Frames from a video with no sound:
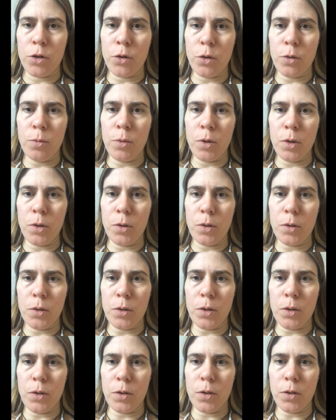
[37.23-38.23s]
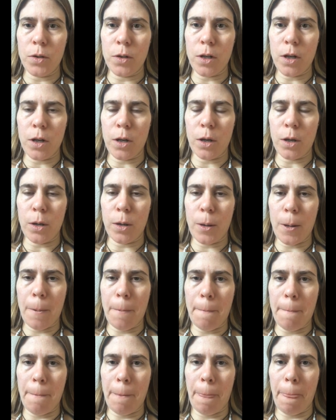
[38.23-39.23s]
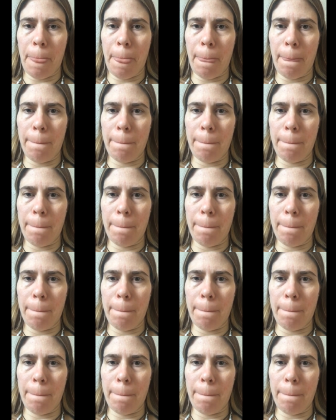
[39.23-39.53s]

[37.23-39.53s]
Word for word: ritual abuse, um,